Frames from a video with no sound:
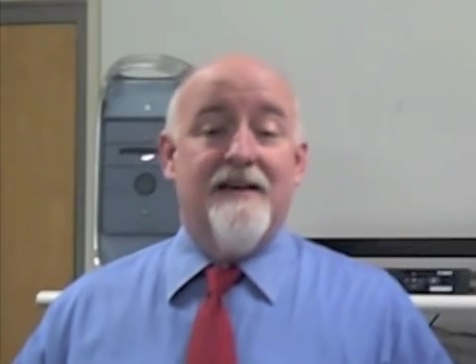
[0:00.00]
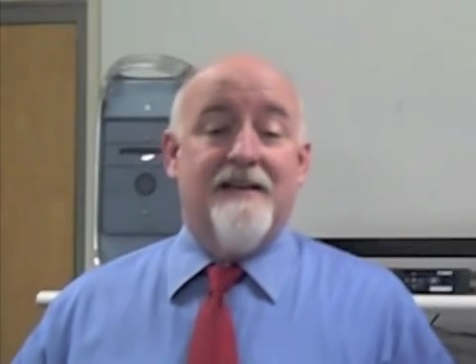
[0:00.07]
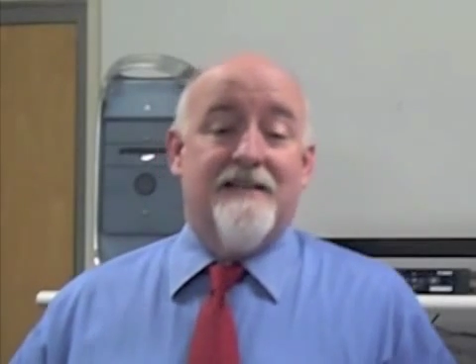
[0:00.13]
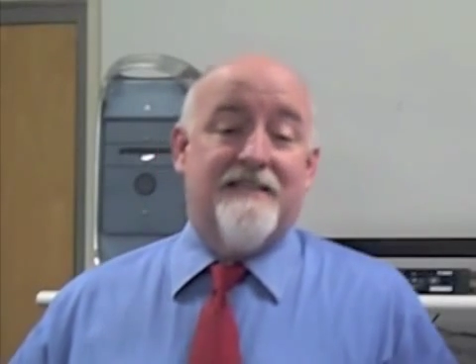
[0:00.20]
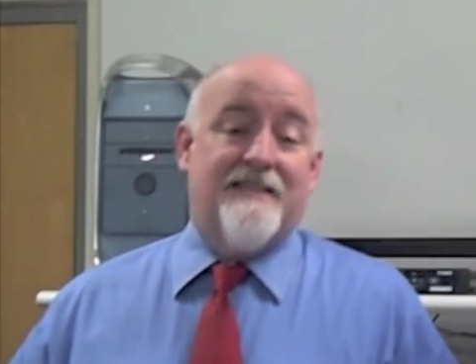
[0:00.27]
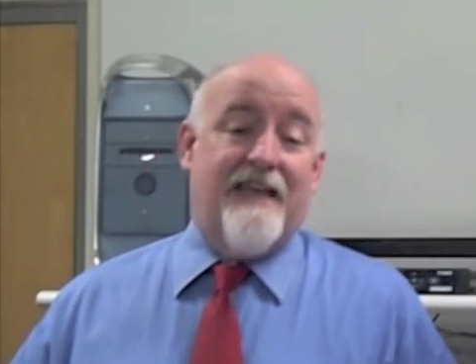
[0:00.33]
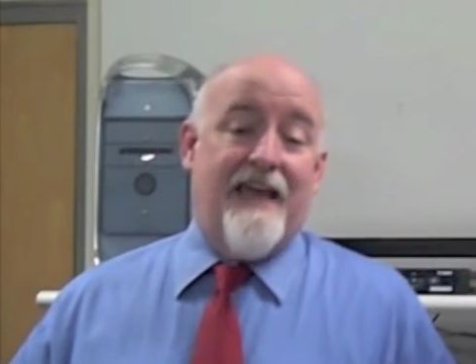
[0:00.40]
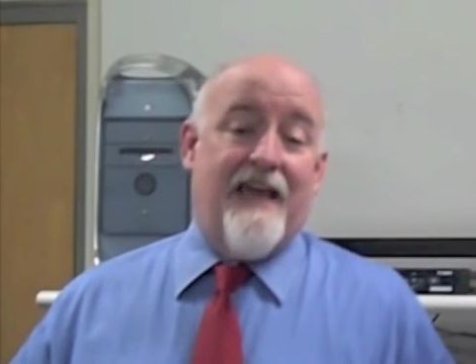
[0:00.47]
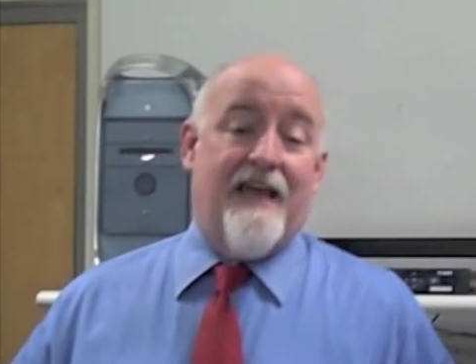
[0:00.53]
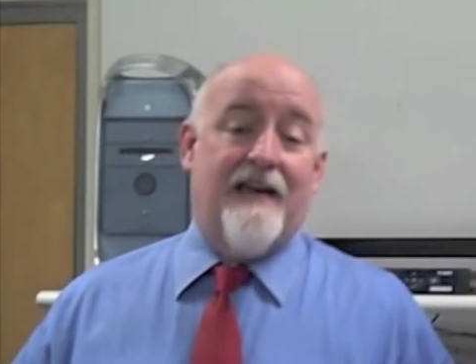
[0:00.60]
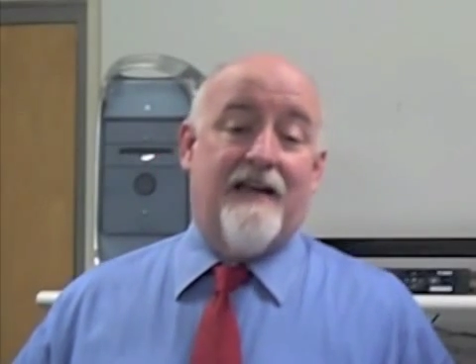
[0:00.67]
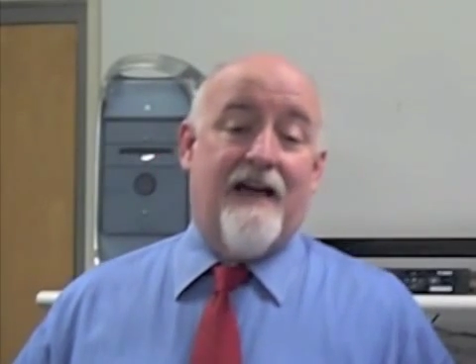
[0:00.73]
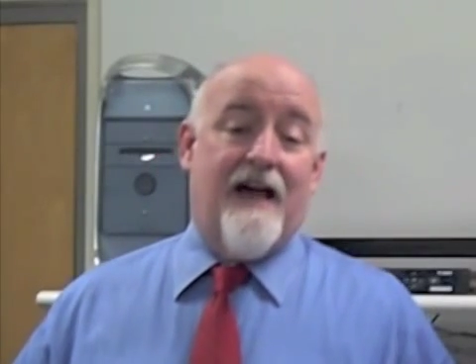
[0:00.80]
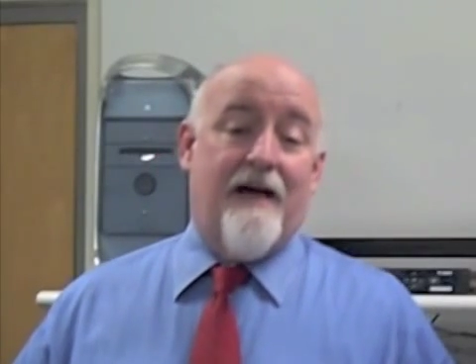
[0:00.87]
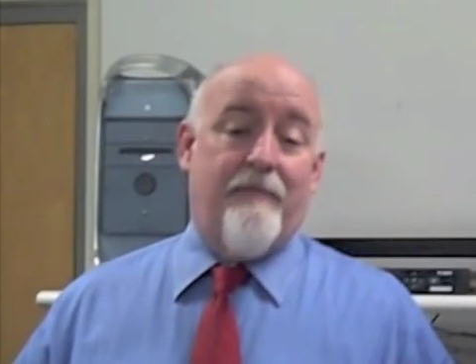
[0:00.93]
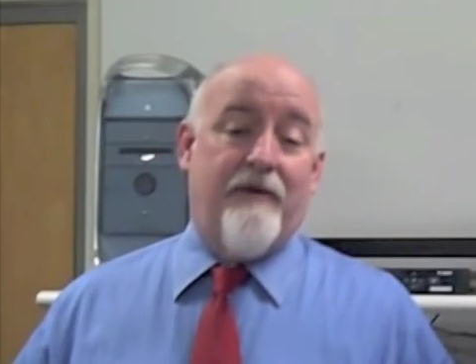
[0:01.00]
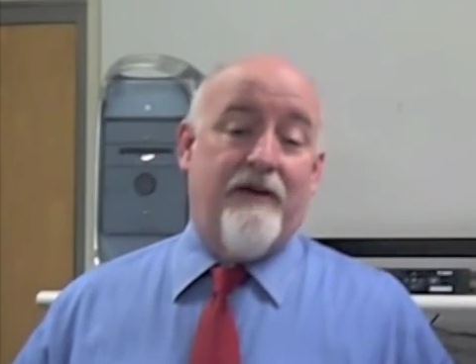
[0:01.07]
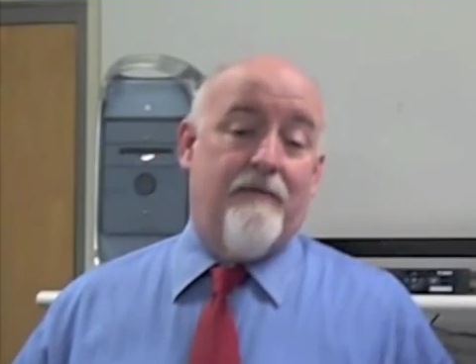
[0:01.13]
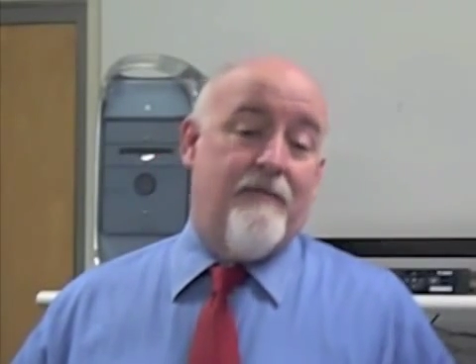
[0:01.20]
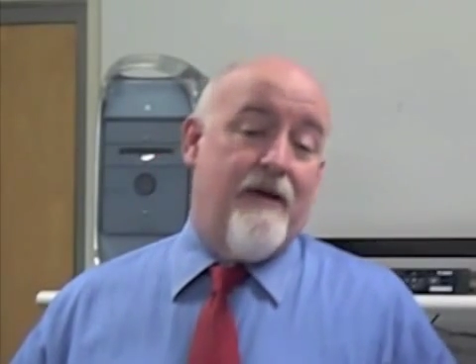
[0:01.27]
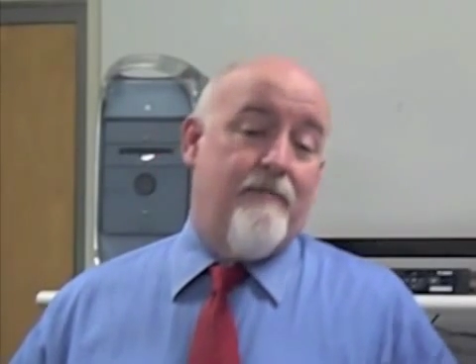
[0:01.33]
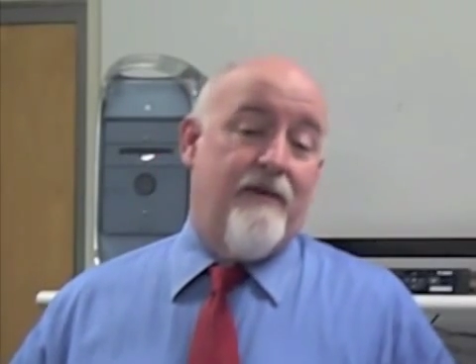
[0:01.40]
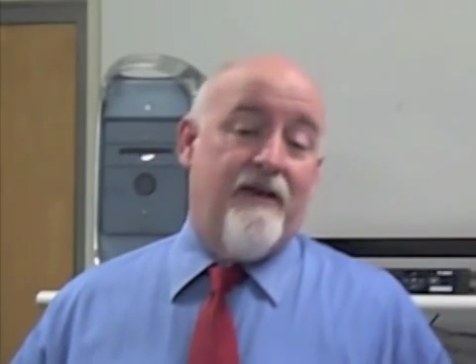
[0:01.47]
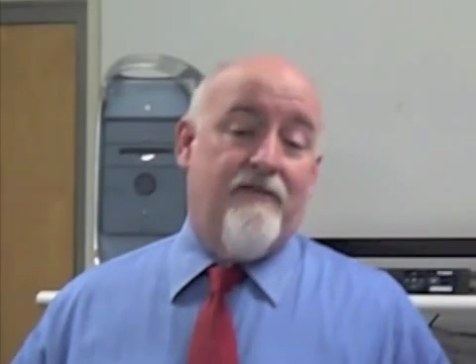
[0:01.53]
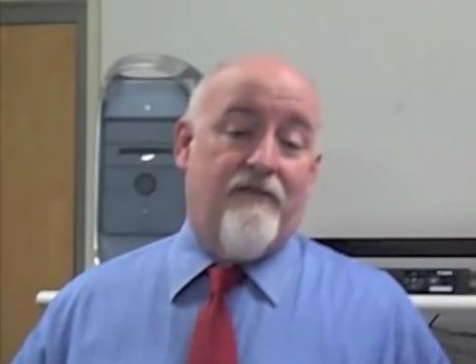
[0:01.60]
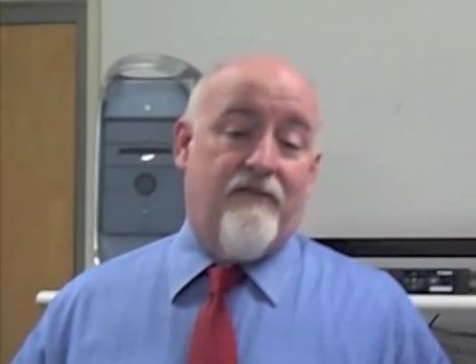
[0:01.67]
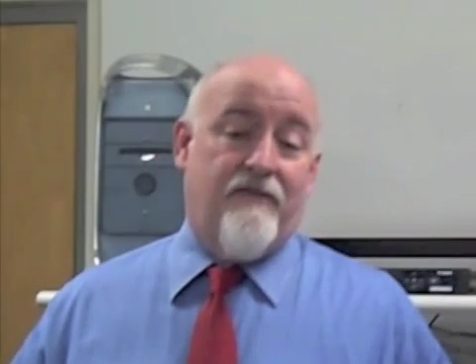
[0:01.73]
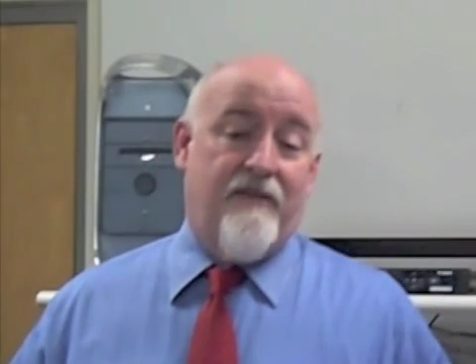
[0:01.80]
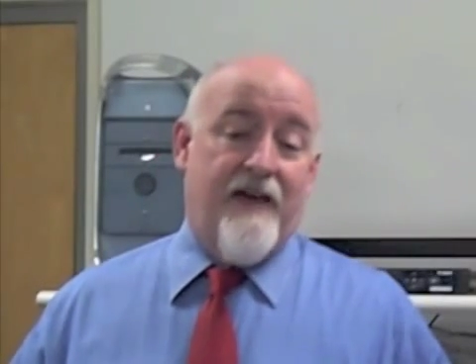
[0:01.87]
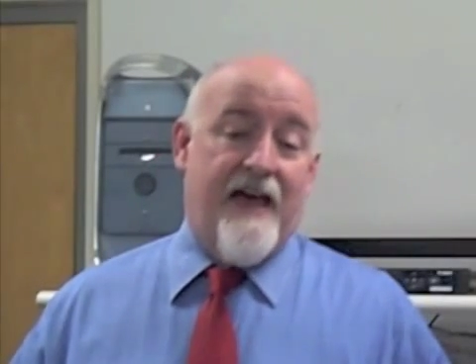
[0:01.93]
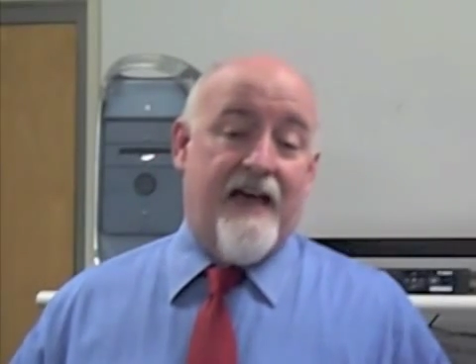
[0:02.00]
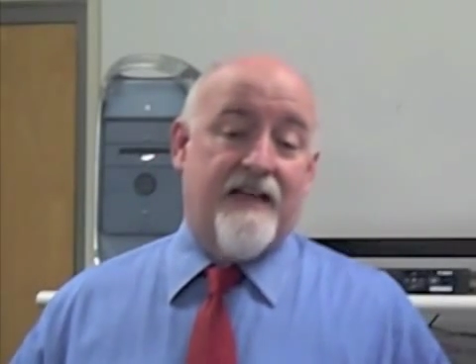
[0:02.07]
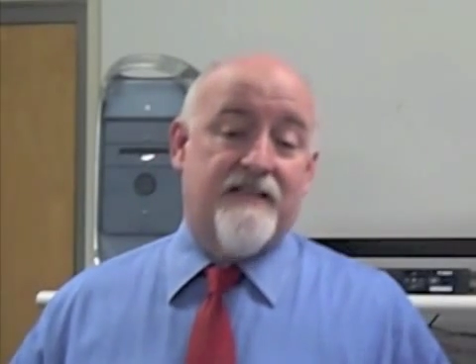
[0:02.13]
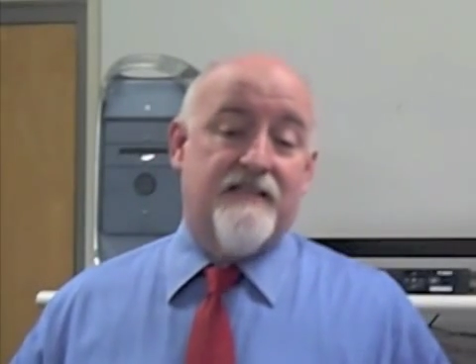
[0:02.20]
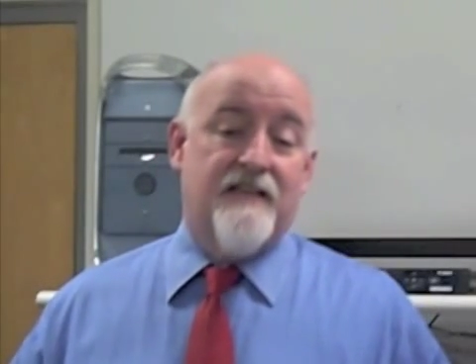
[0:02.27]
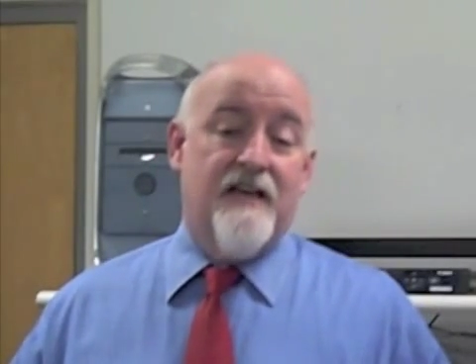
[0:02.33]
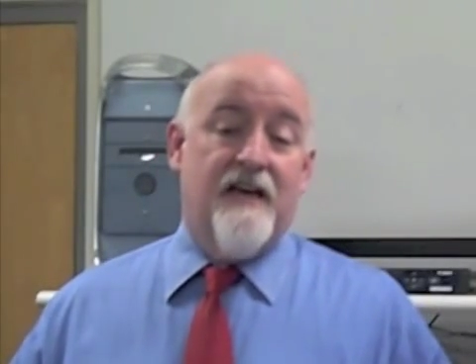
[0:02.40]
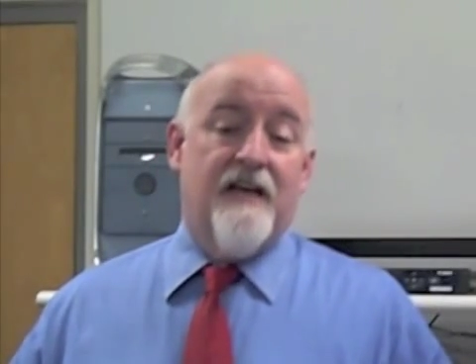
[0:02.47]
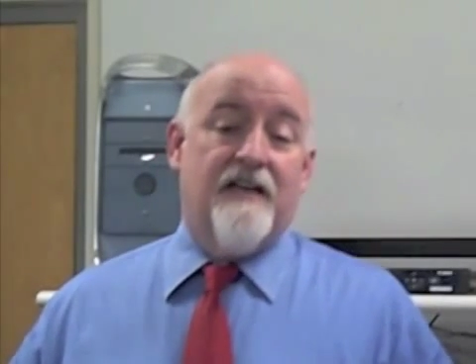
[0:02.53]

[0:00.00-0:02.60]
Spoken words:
scan, copy, and maybe even fax.